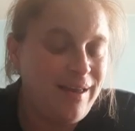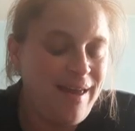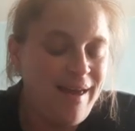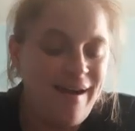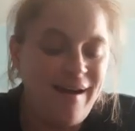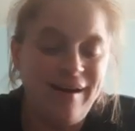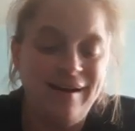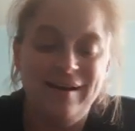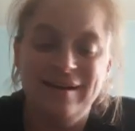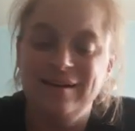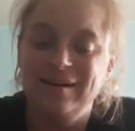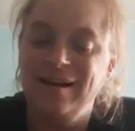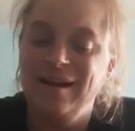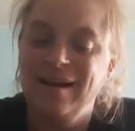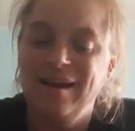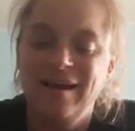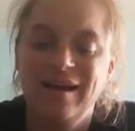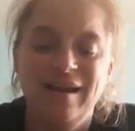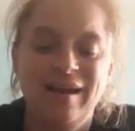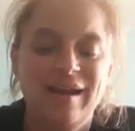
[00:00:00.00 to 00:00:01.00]
and
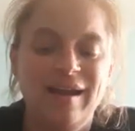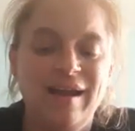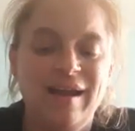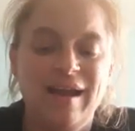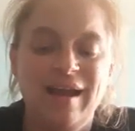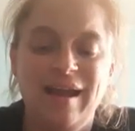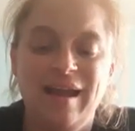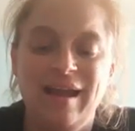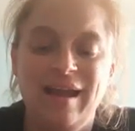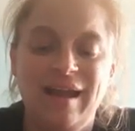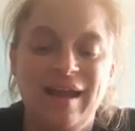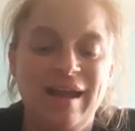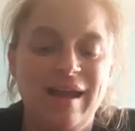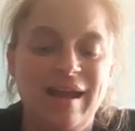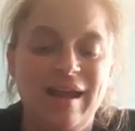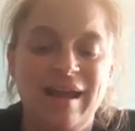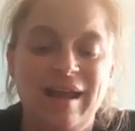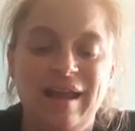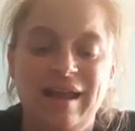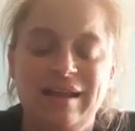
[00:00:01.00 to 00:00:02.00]

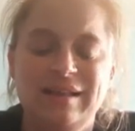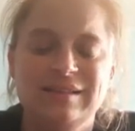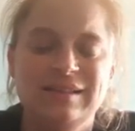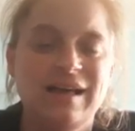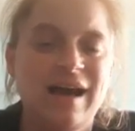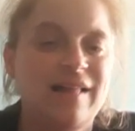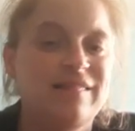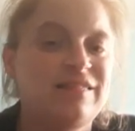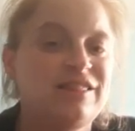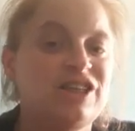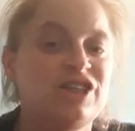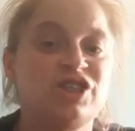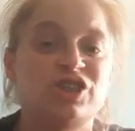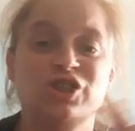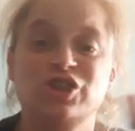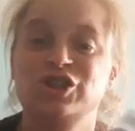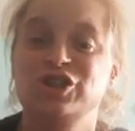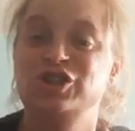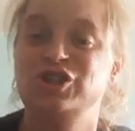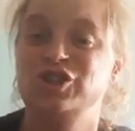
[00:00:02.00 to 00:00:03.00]
he's got this
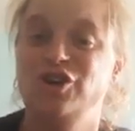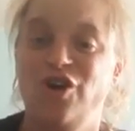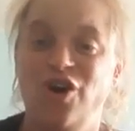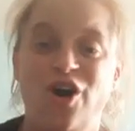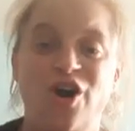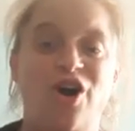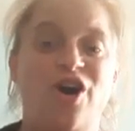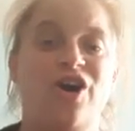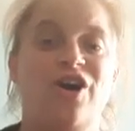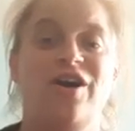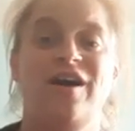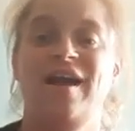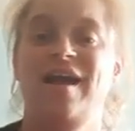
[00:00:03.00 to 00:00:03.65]
guitar